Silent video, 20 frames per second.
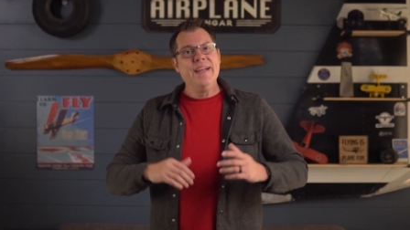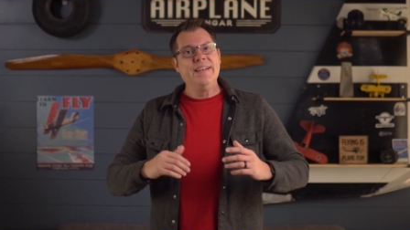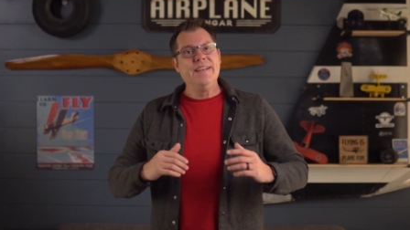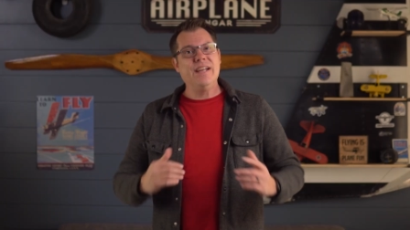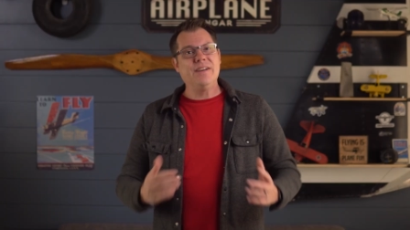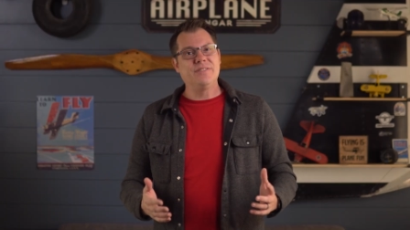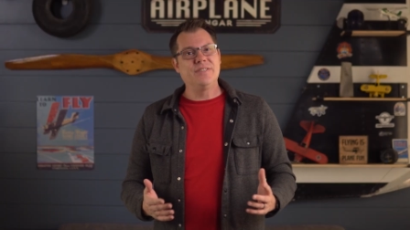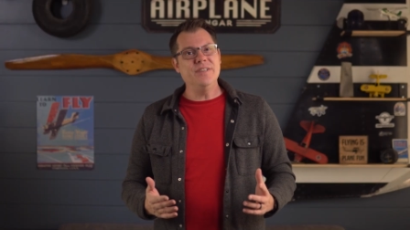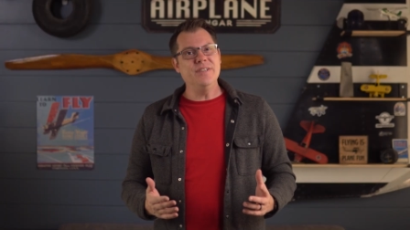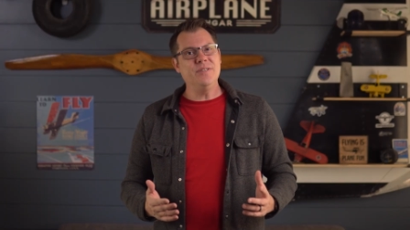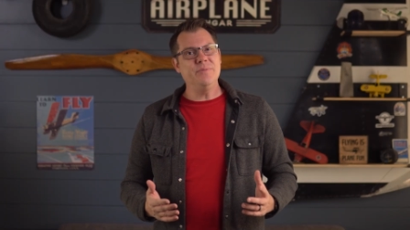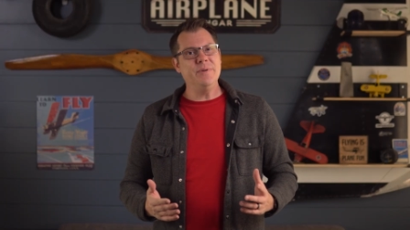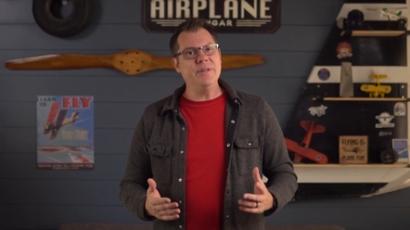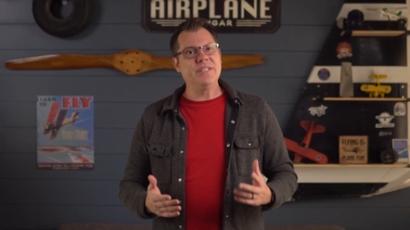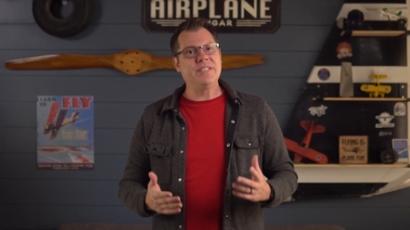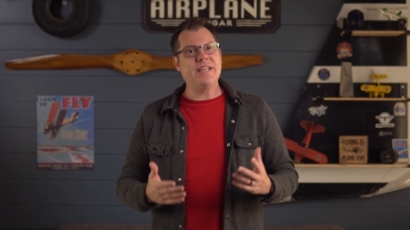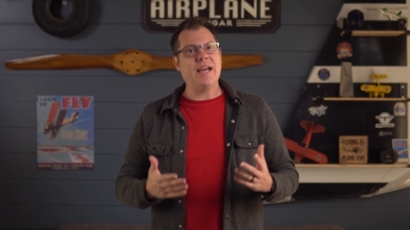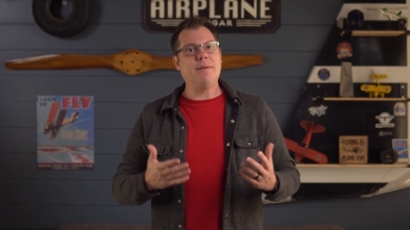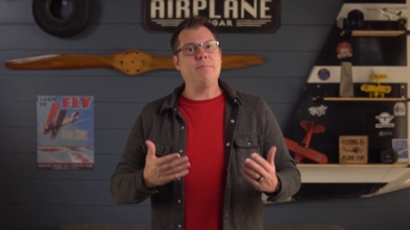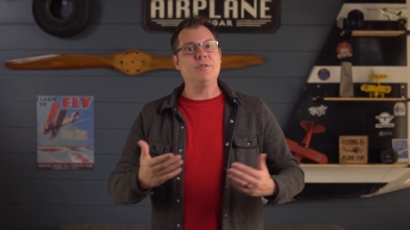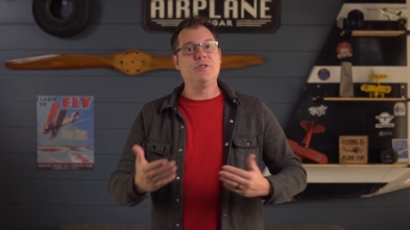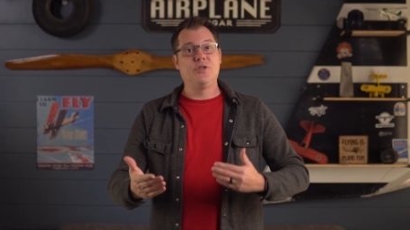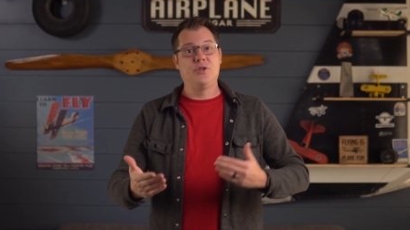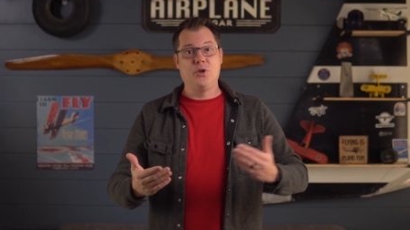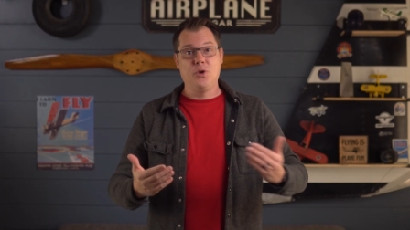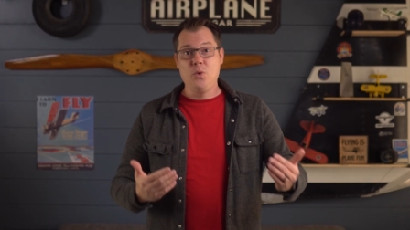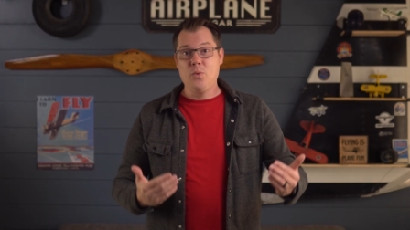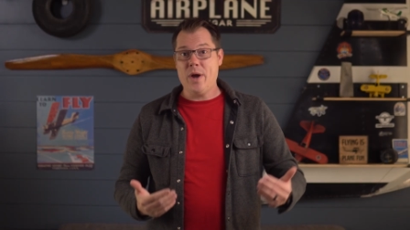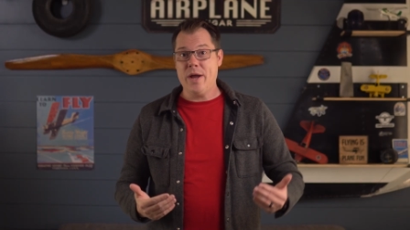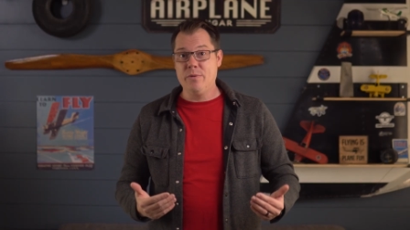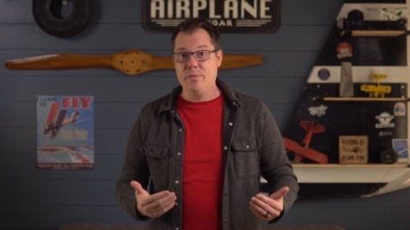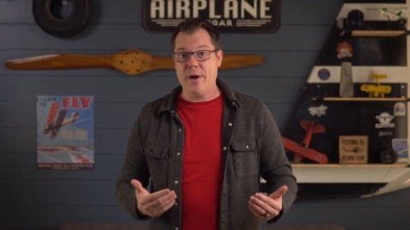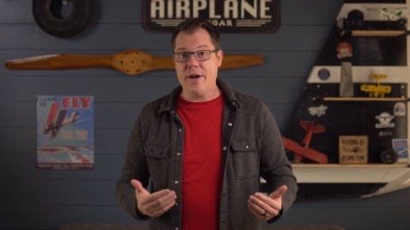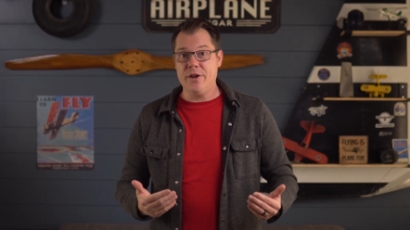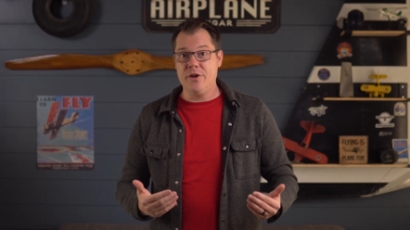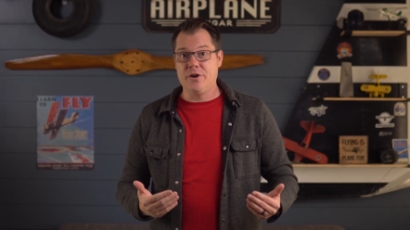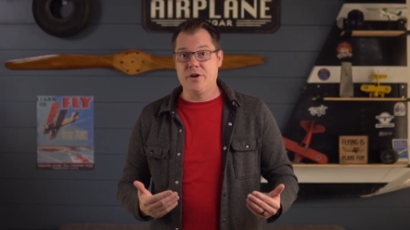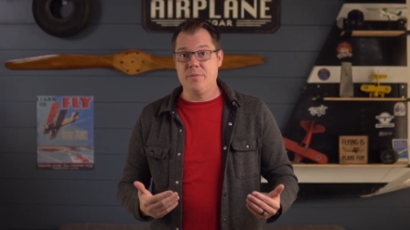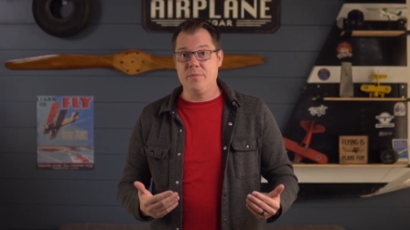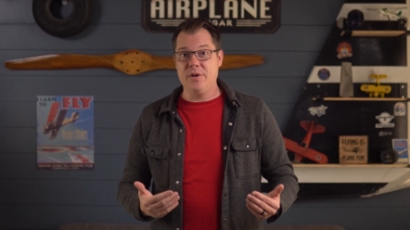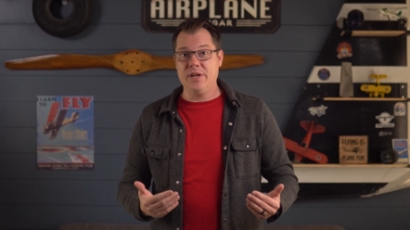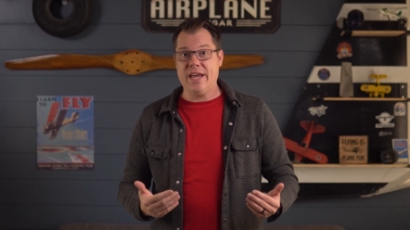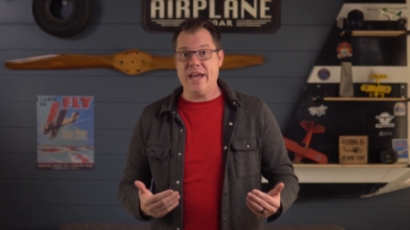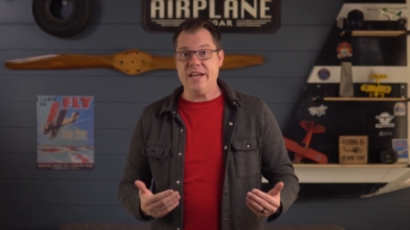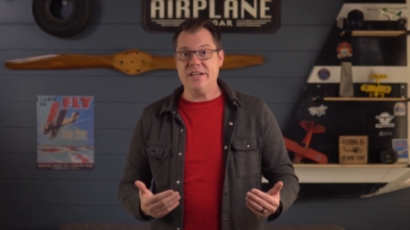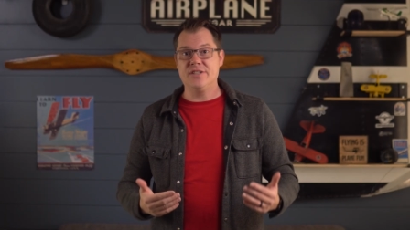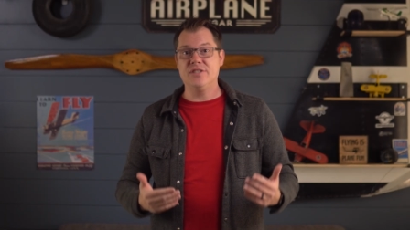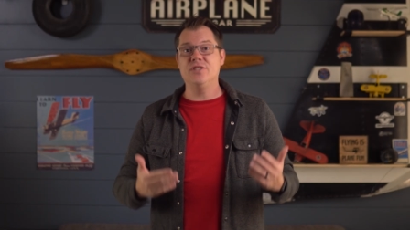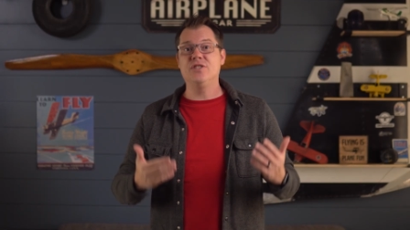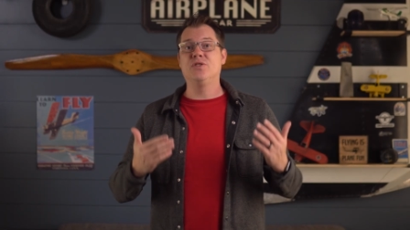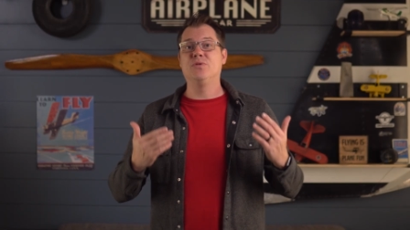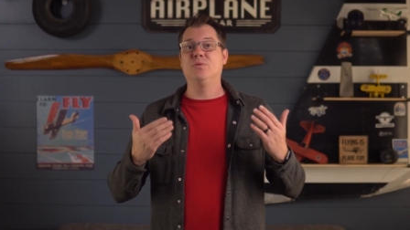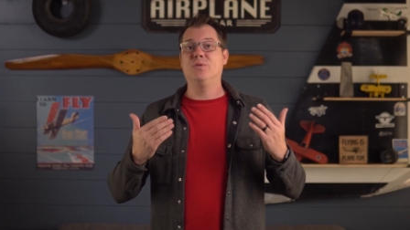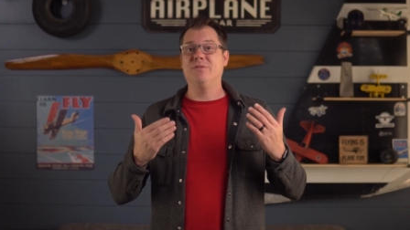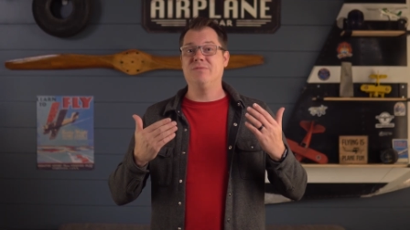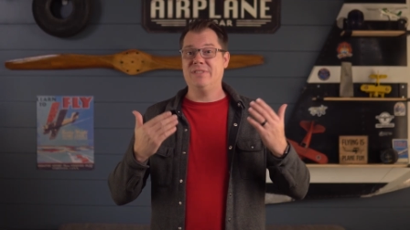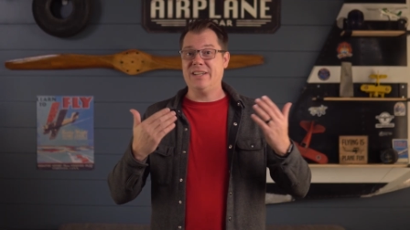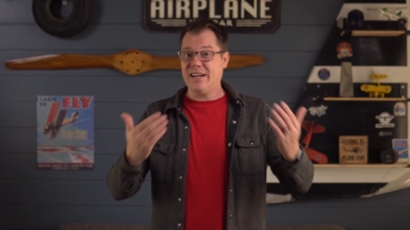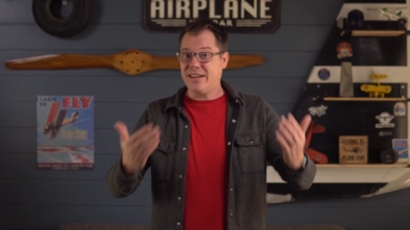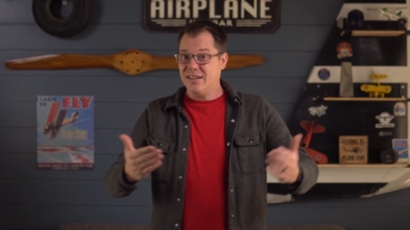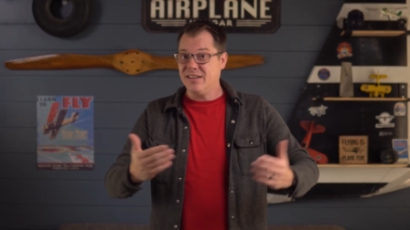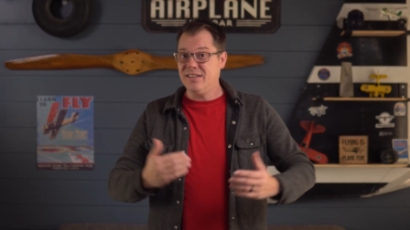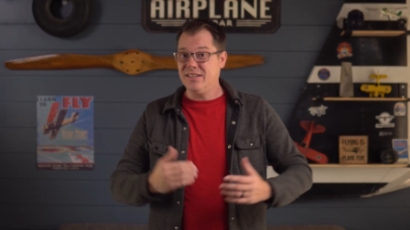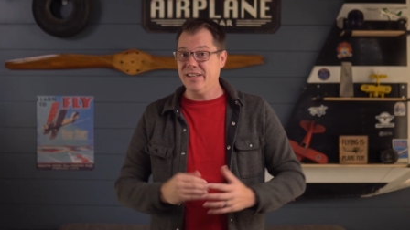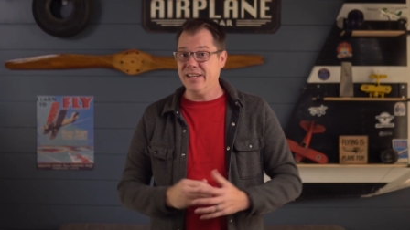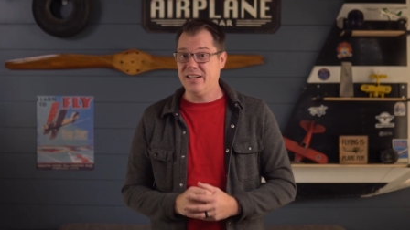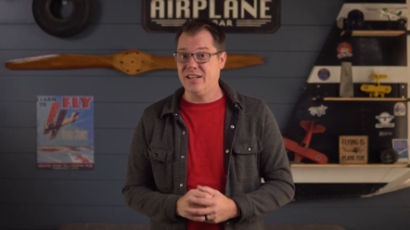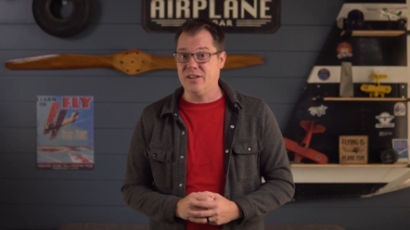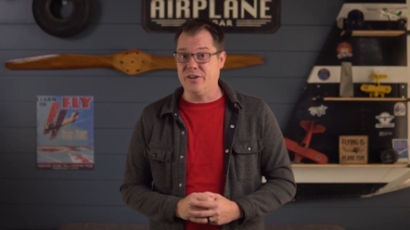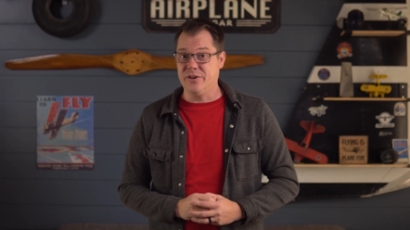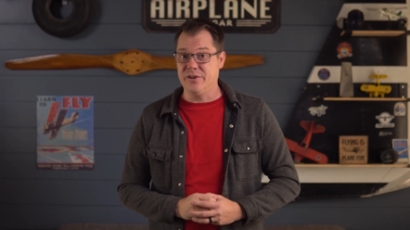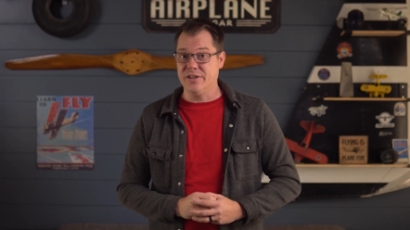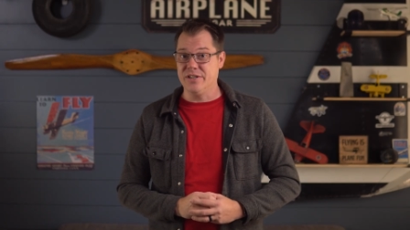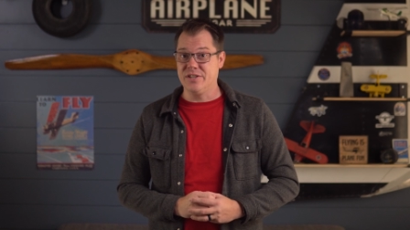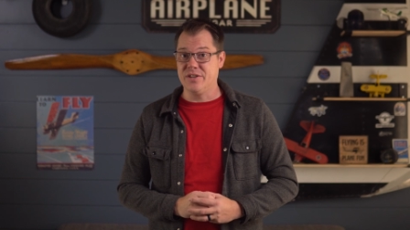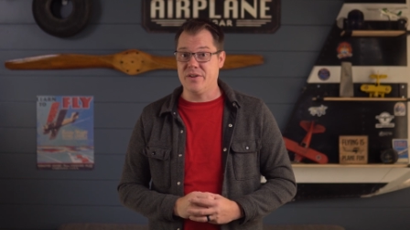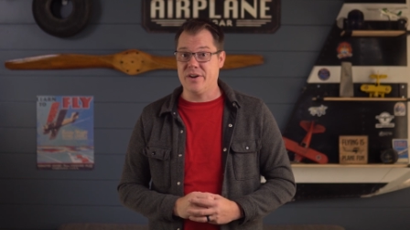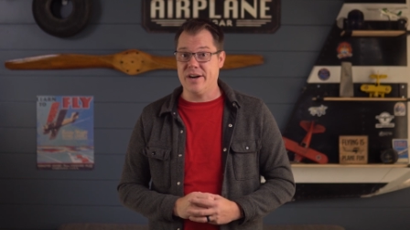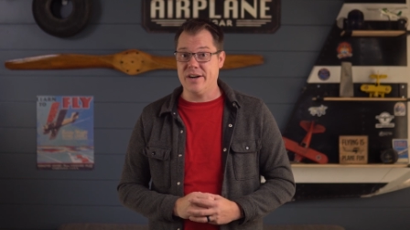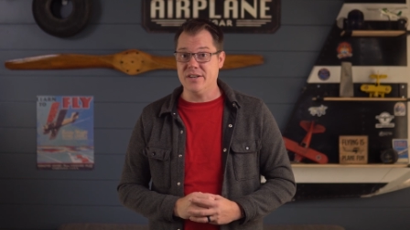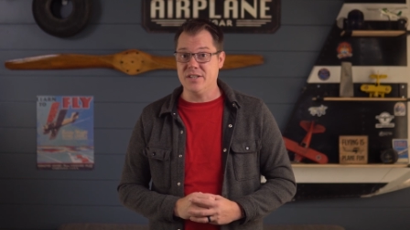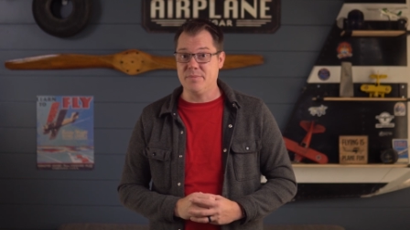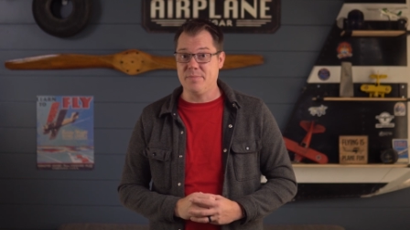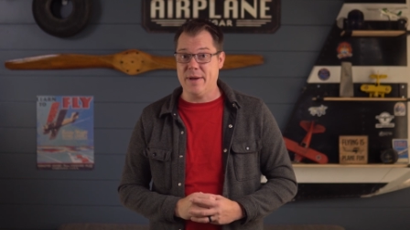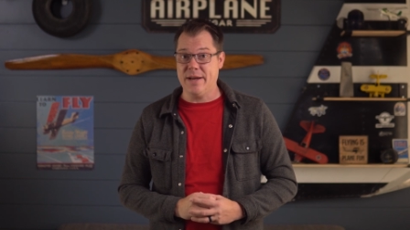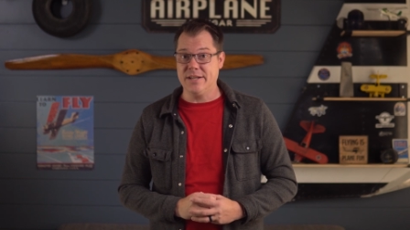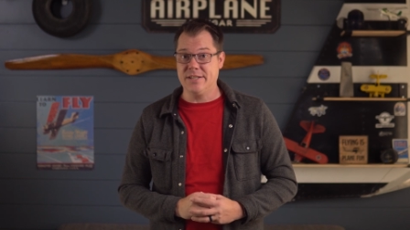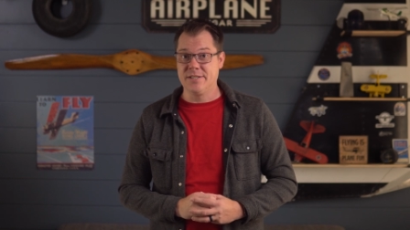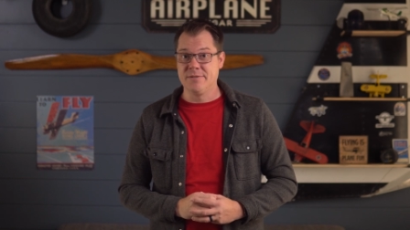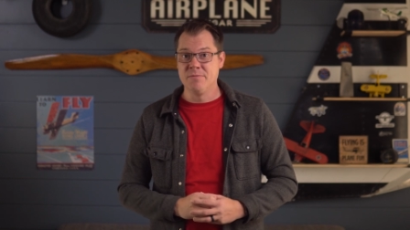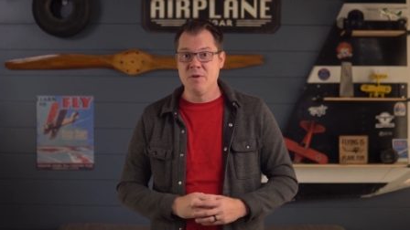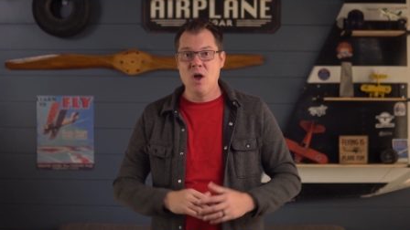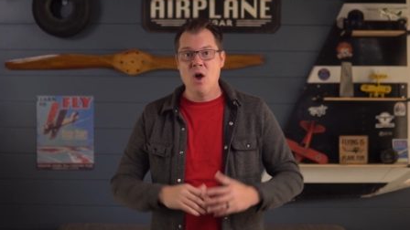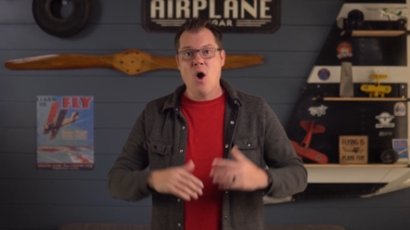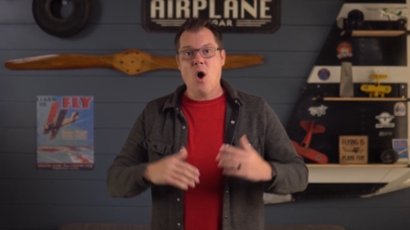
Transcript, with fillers: Now, since we established two-way radio communications, we're technically cleared into their airspace.